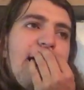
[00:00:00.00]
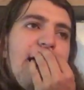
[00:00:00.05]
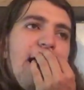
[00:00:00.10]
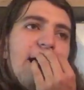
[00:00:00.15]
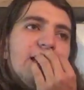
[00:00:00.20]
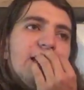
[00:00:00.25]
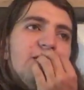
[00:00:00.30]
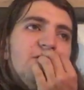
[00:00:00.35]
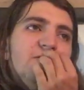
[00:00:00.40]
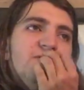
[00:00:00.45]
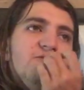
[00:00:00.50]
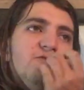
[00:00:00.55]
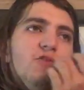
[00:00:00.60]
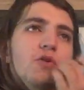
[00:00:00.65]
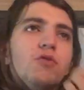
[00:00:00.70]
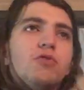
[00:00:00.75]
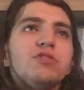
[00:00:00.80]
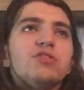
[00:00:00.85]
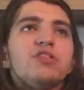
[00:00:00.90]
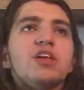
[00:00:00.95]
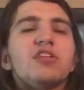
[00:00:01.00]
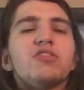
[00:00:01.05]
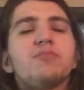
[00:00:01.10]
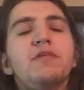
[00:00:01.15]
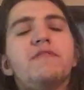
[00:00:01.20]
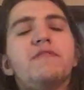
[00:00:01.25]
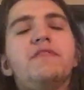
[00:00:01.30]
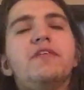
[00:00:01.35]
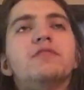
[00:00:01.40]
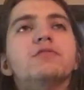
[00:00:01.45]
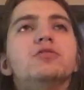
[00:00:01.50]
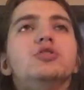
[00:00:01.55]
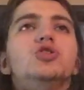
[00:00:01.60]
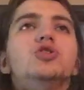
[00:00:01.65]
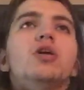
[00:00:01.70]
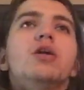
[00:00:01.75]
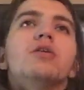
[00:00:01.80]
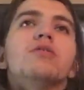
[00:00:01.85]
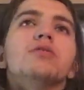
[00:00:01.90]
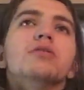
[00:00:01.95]
I, you've noticed that's my favorite
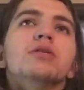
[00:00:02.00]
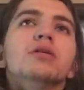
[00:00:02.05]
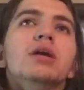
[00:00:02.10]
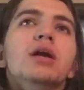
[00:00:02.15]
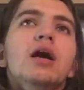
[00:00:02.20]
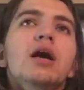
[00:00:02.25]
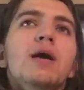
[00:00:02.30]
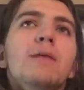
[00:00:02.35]
genre,